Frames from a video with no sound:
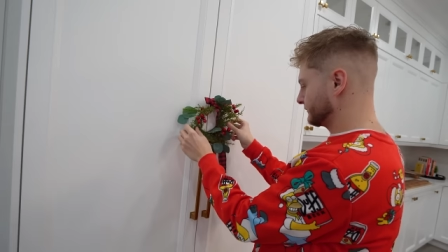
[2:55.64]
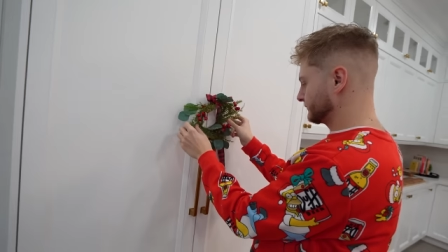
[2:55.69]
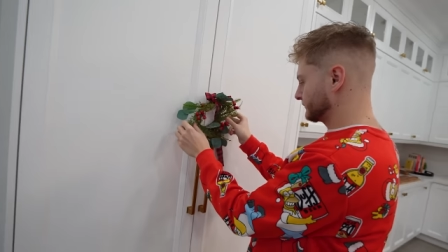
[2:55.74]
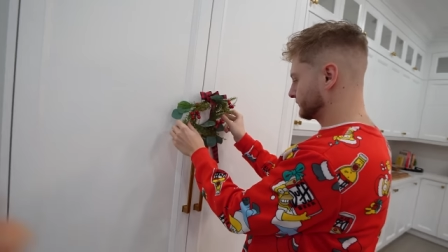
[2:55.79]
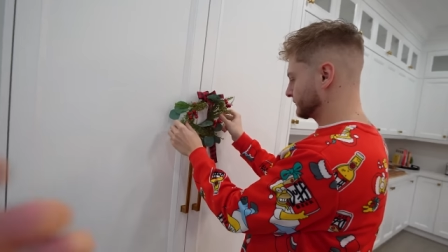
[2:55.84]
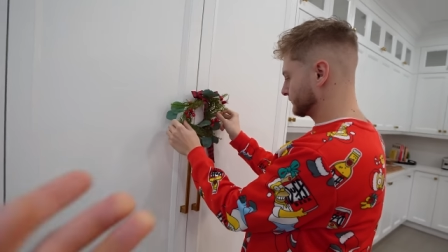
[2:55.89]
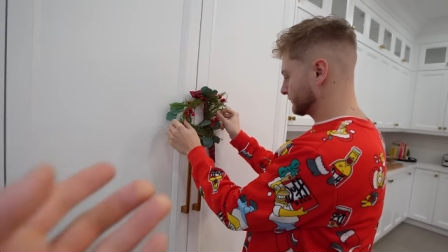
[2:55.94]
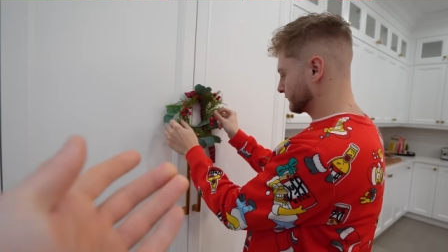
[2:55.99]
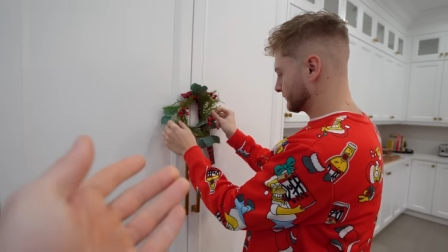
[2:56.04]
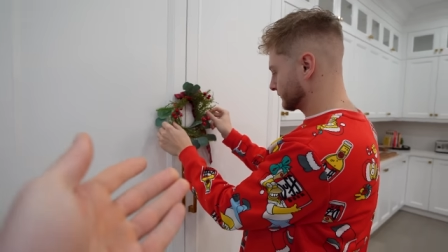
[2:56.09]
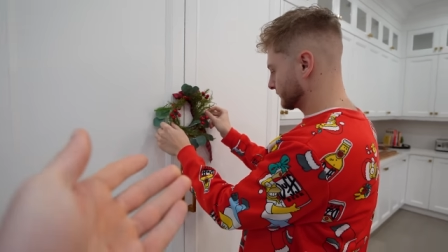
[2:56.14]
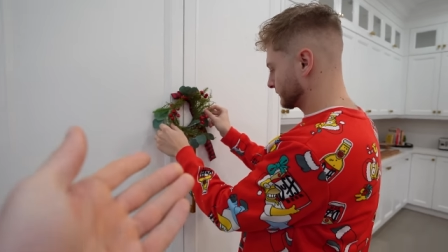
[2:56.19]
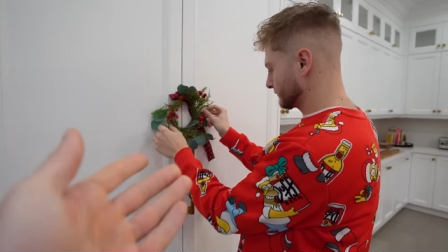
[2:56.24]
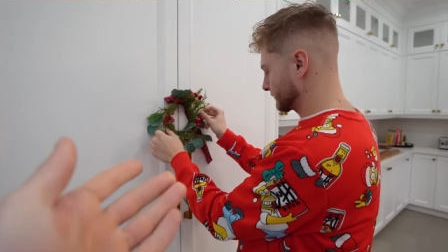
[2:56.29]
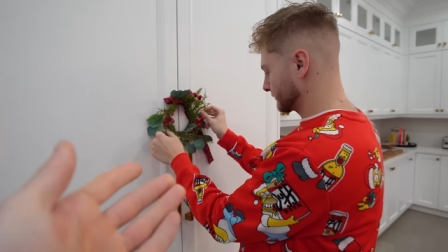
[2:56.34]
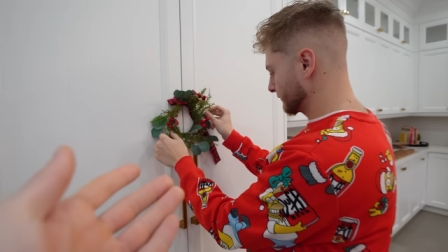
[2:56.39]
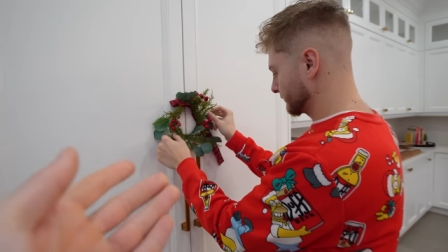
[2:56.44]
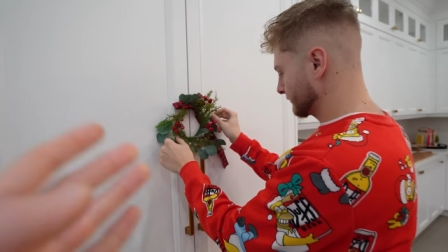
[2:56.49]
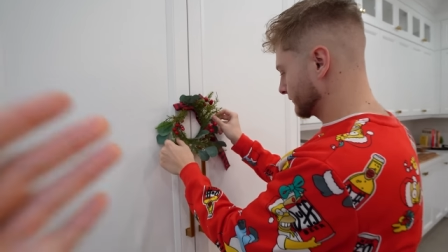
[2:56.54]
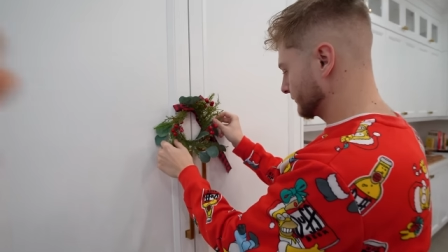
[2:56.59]
I
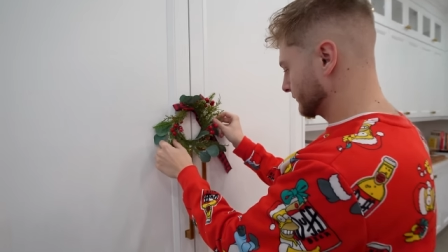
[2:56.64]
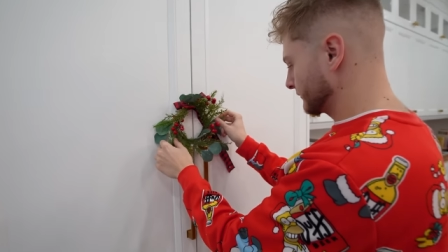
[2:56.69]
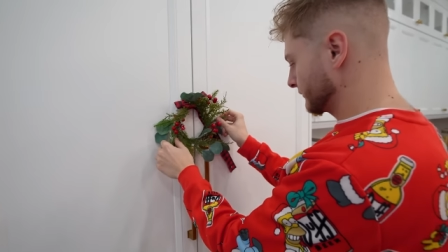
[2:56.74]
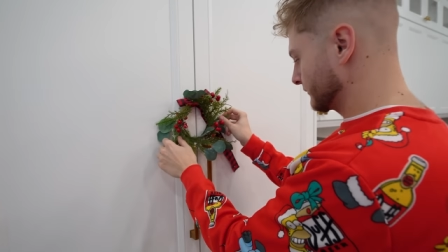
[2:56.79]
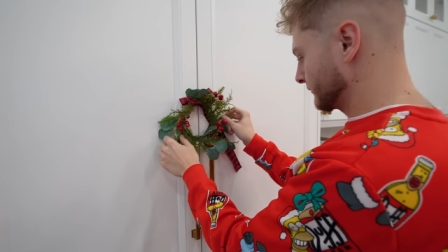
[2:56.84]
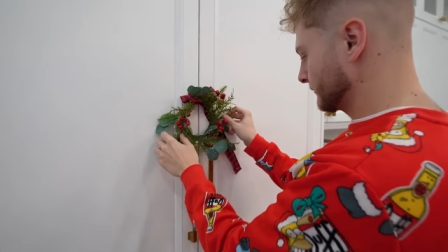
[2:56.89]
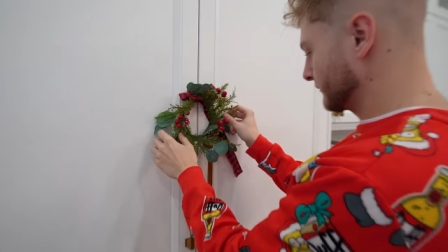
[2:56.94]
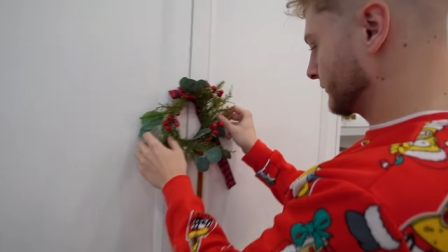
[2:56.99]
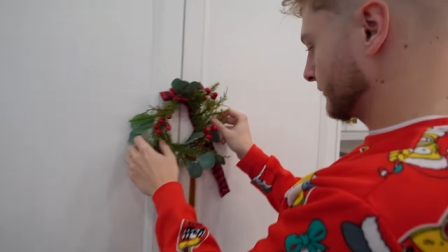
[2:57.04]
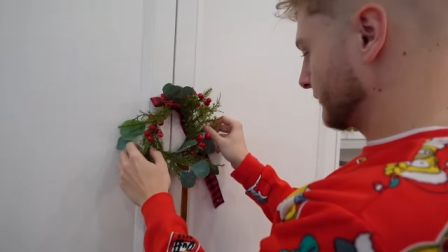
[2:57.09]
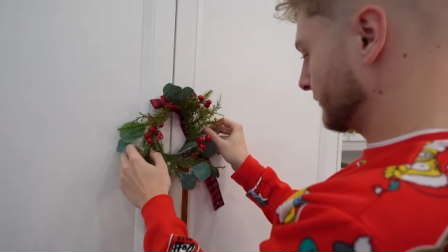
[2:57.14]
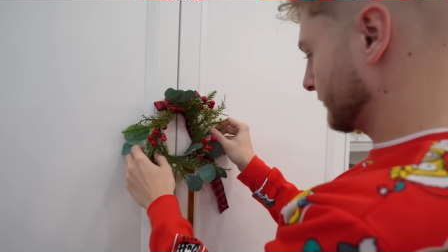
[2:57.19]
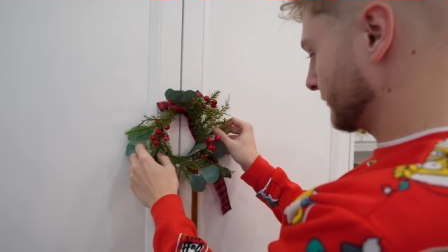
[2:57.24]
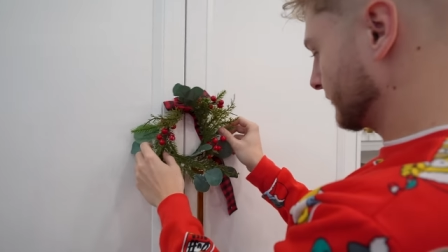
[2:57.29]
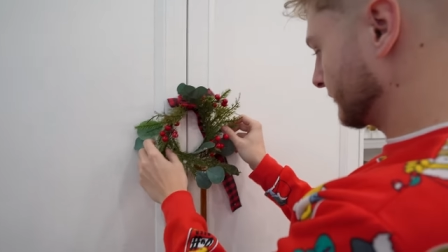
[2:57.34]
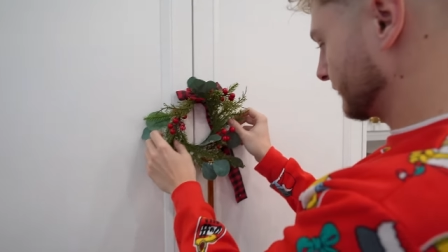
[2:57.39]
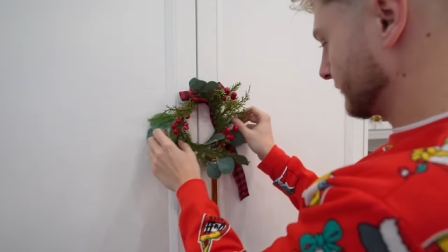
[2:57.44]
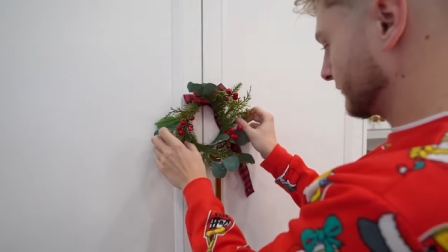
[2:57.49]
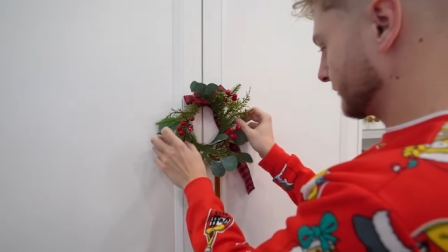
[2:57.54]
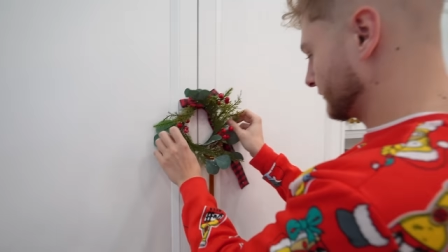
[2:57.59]
don't think that's
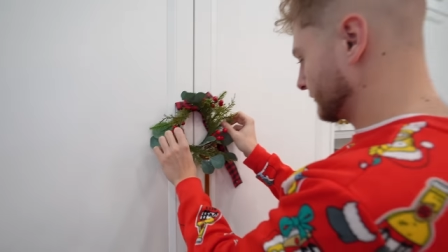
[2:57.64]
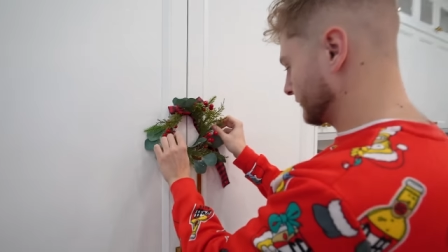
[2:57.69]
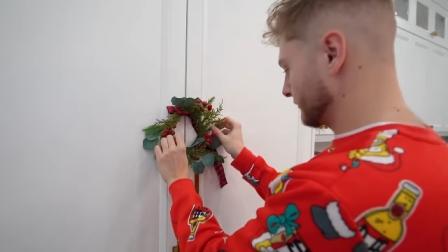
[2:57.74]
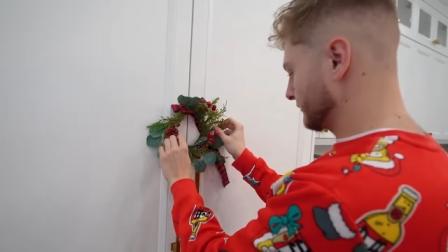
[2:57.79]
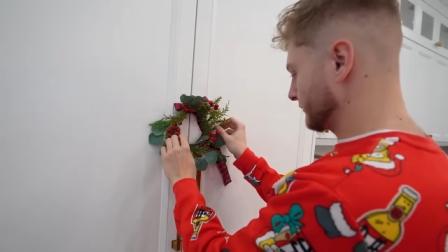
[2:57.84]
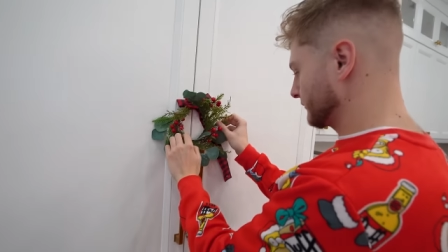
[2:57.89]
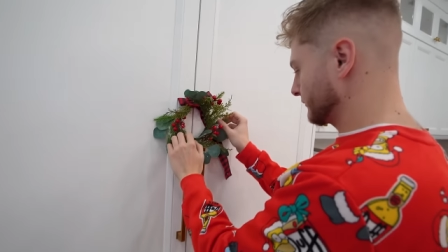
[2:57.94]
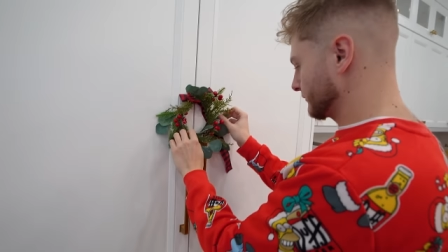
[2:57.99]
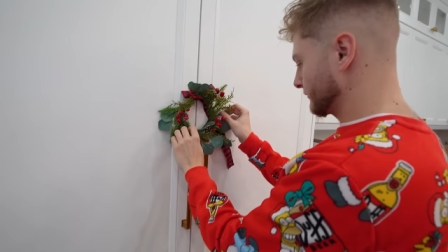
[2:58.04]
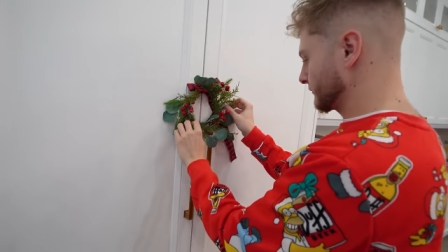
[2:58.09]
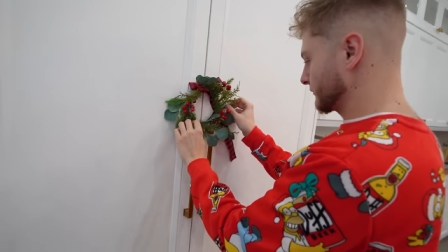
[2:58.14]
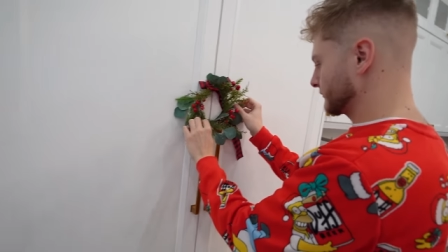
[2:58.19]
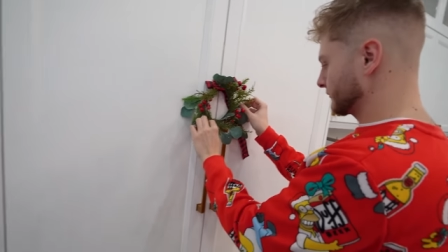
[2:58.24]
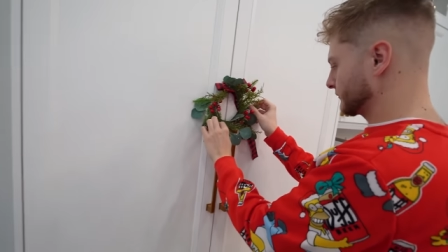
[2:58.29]
how it works,